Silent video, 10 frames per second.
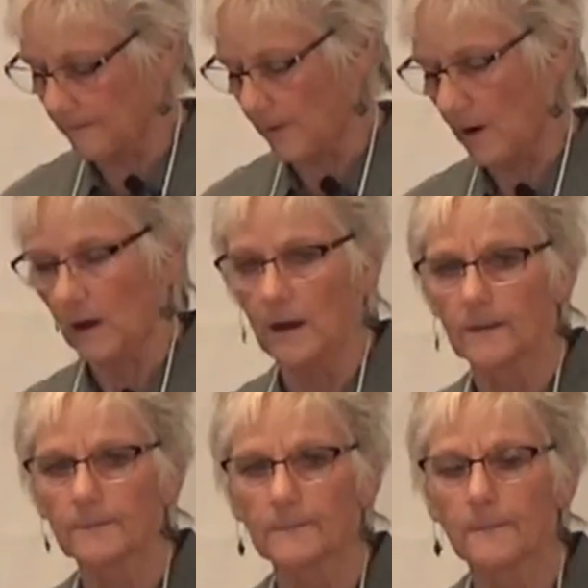Mark.
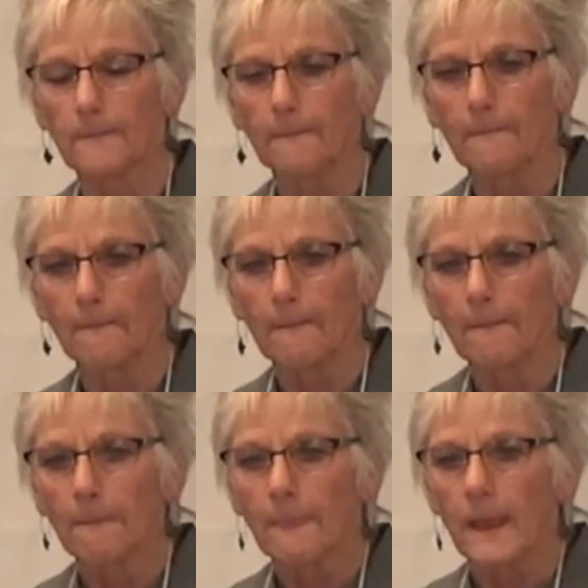
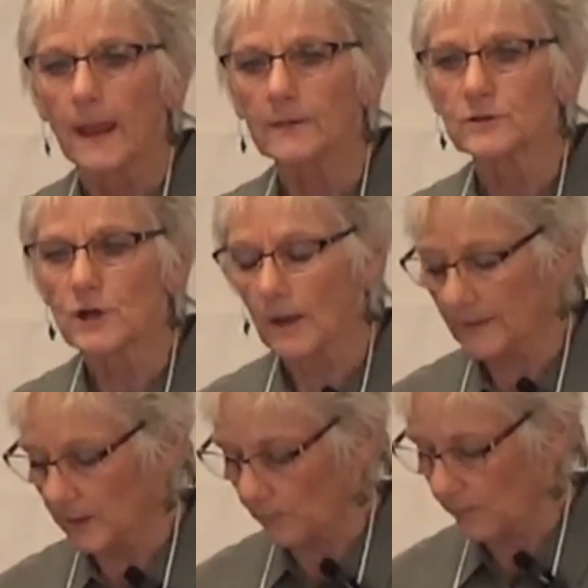And the
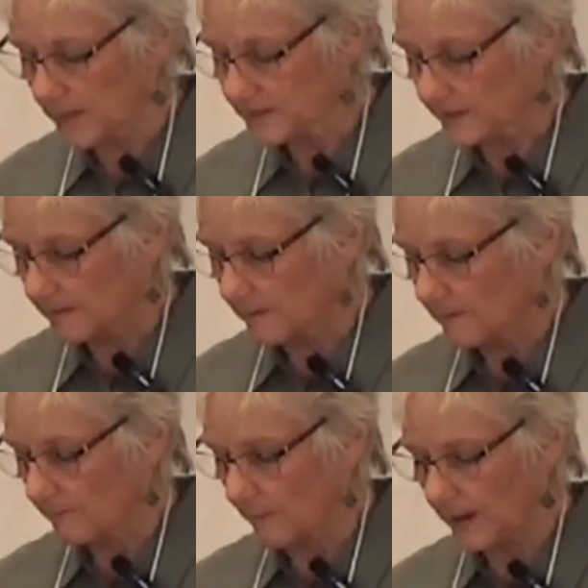dominant reason
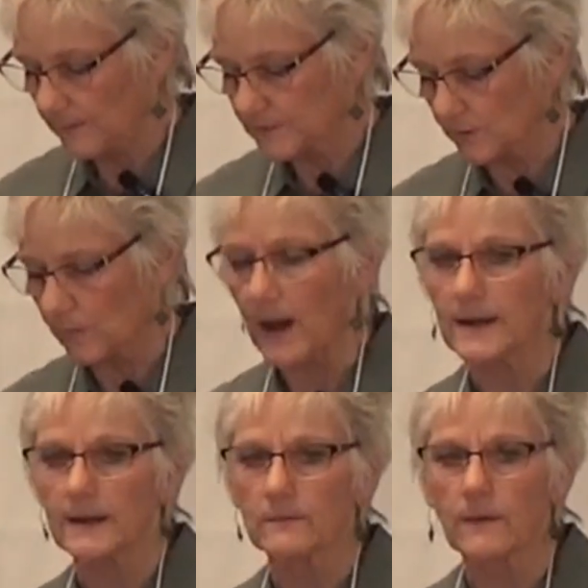for him to
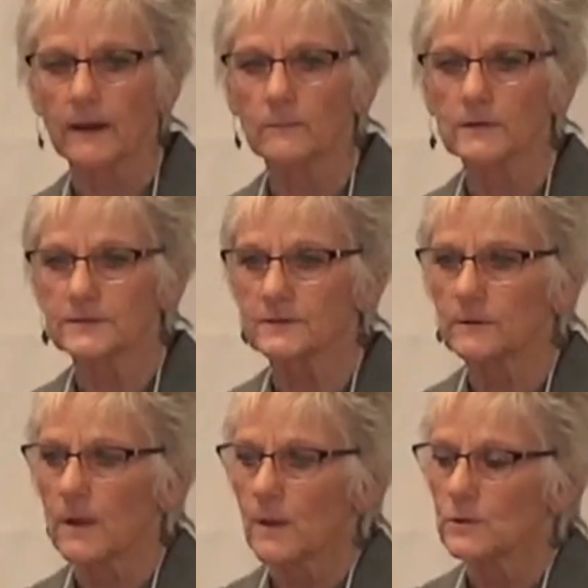write it, right, was
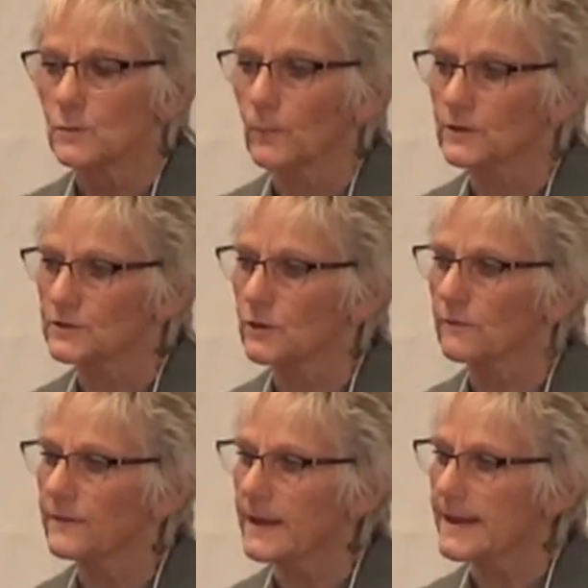to
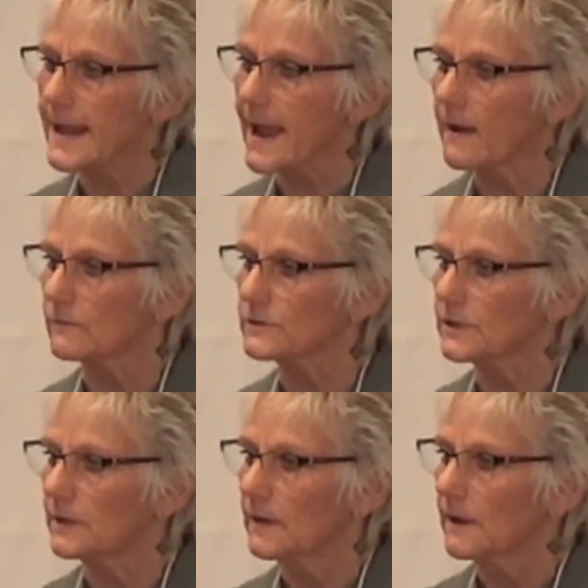preserve the account
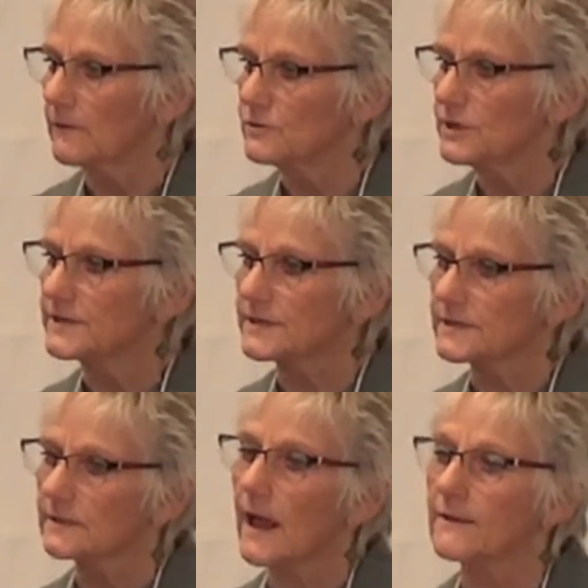of
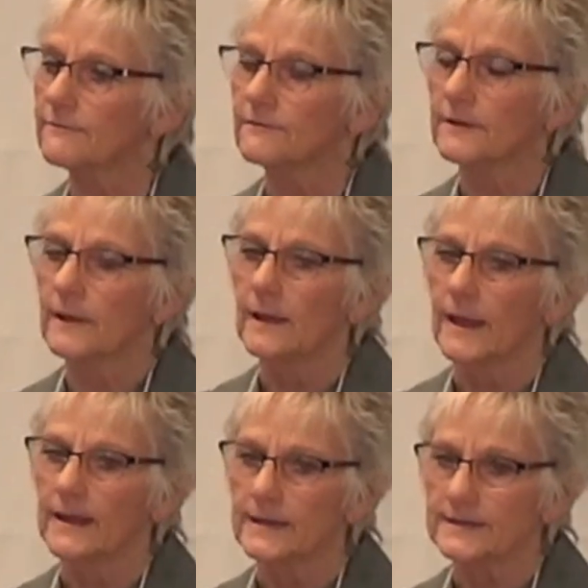Jesus' life
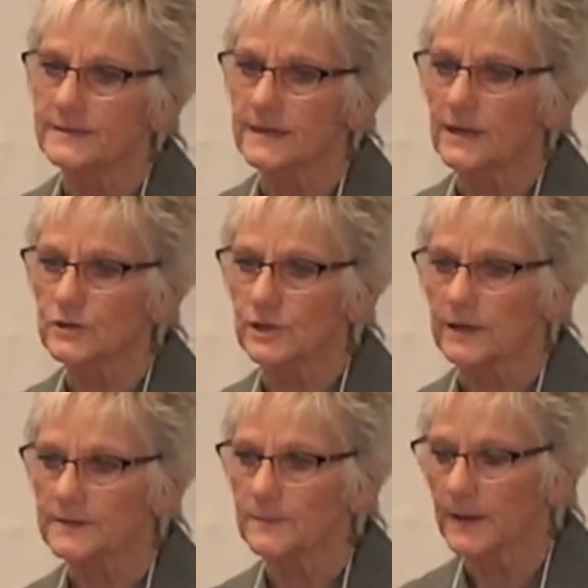and his
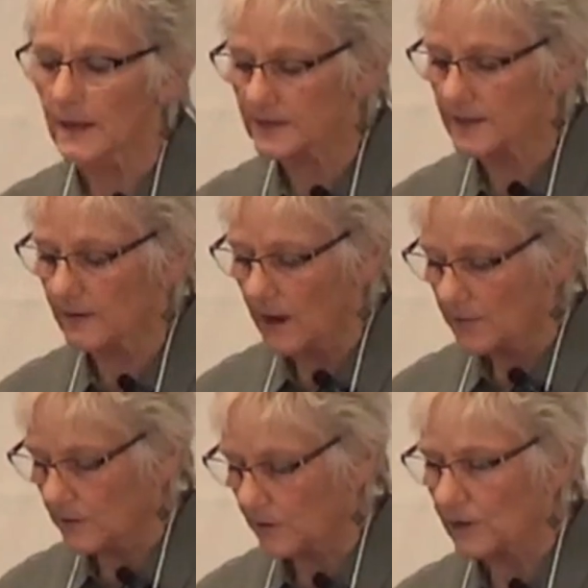teachings, because
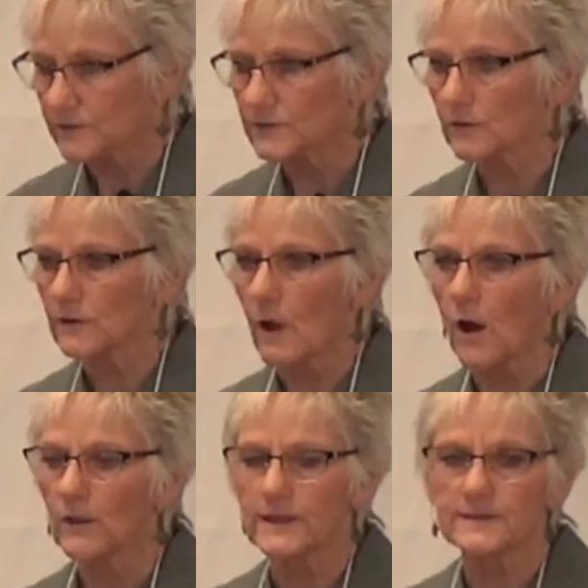they're concerned
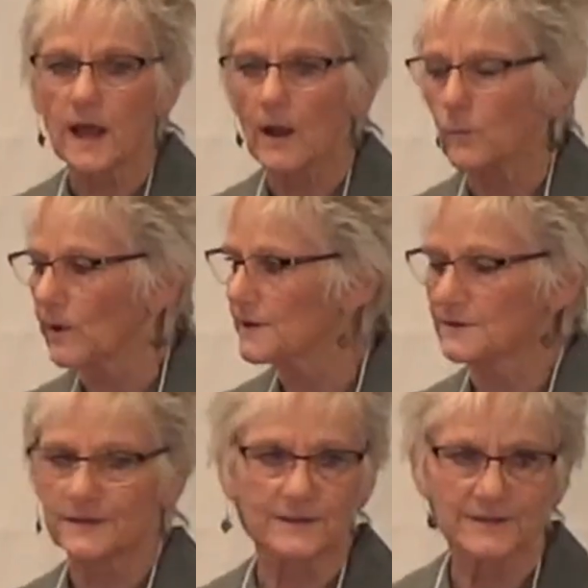all these
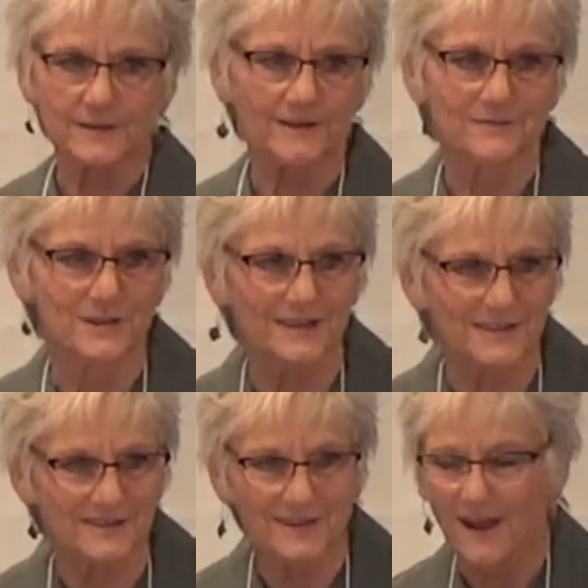eyewitnesses of
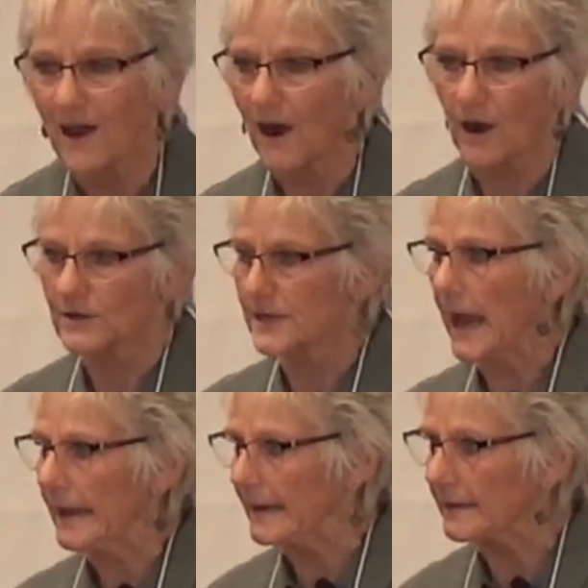Jesus are
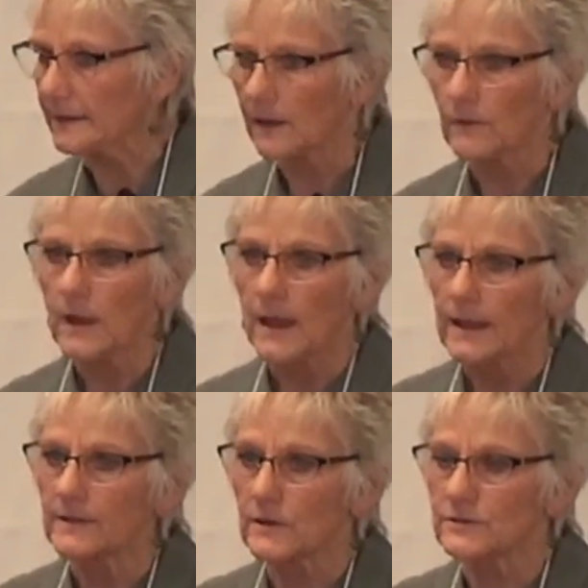dying, and now
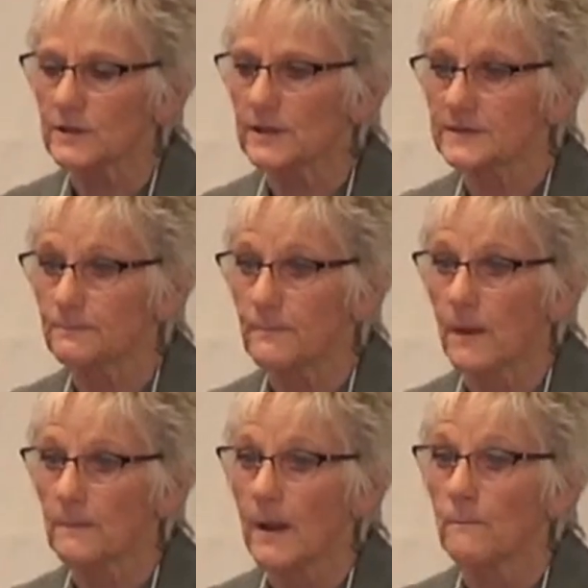there's this
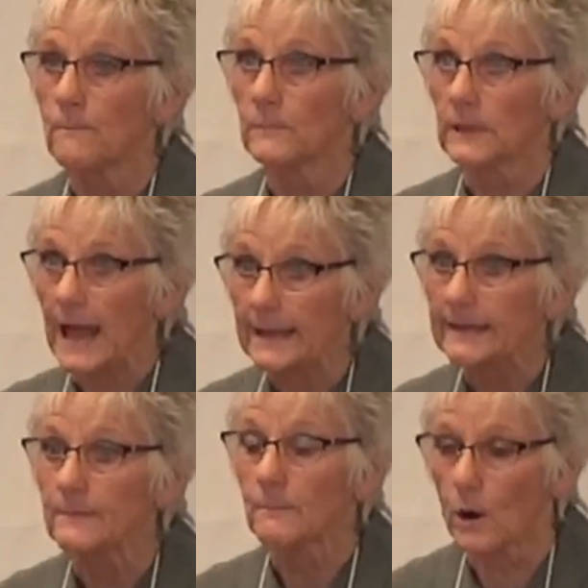
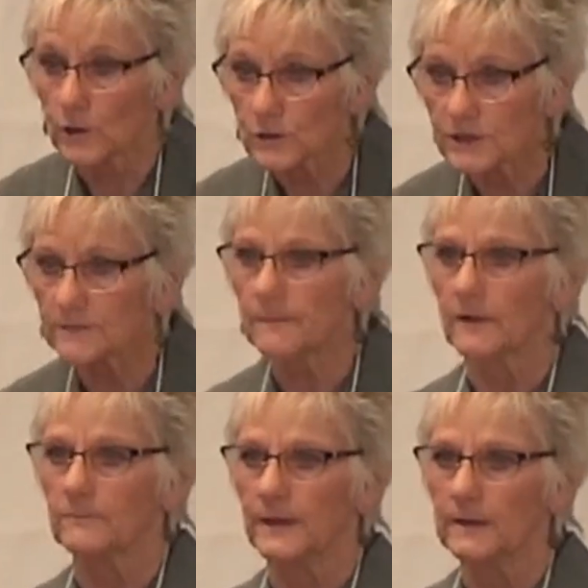likely martyrdom
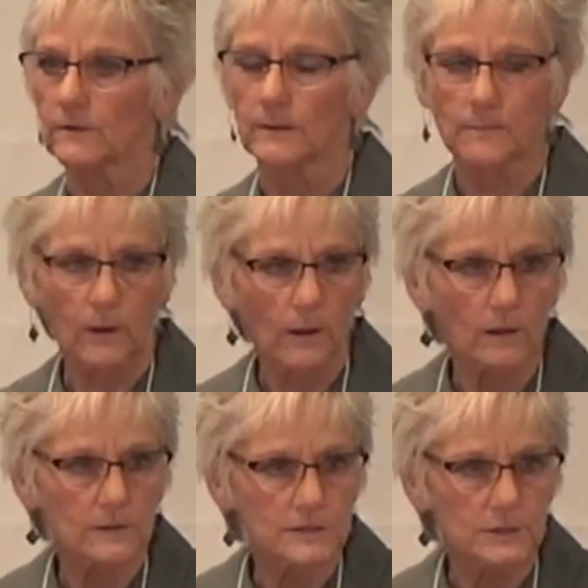of Peter and
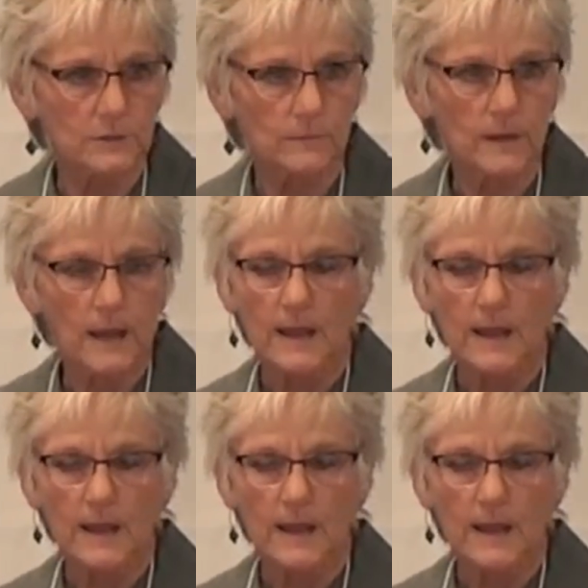Paul too.